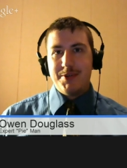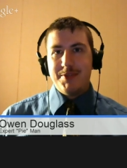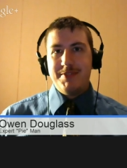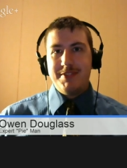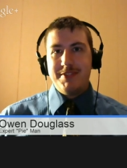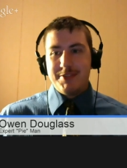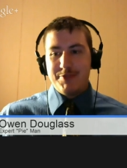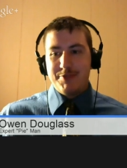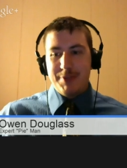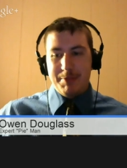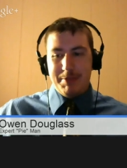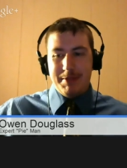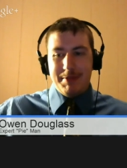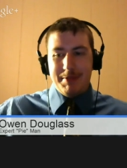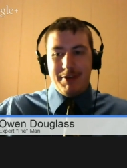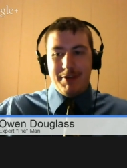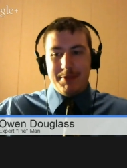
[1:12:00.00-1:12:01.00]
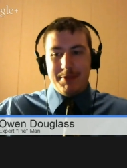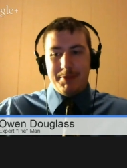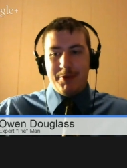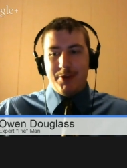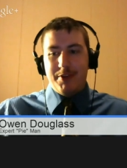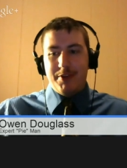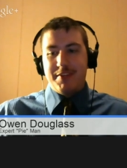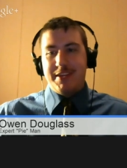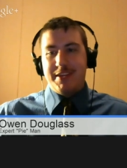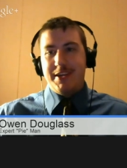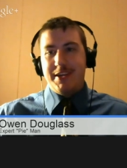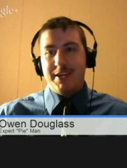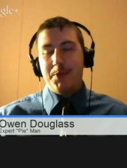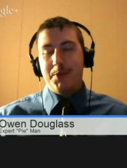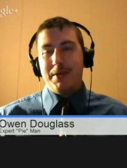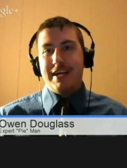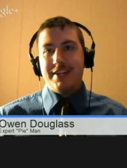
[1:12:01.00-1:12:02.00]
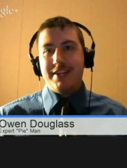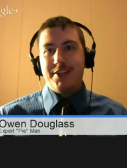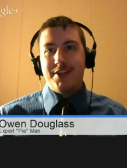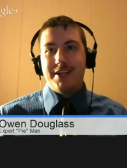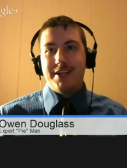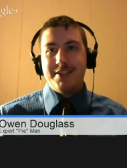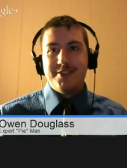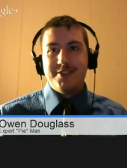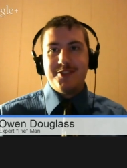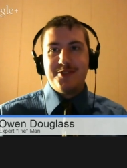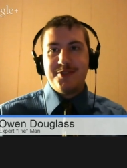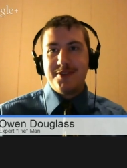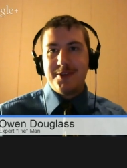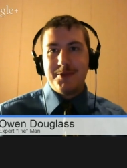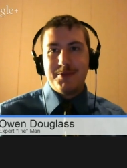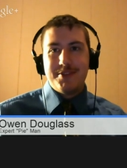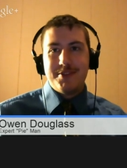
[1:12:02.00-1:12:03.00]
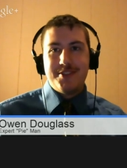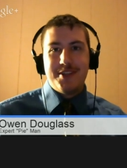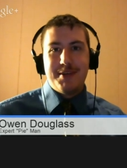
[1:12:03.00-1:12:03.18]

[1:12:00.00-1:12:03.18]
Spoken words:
just flipping out the bird off, like, yo, we got the license. What's up?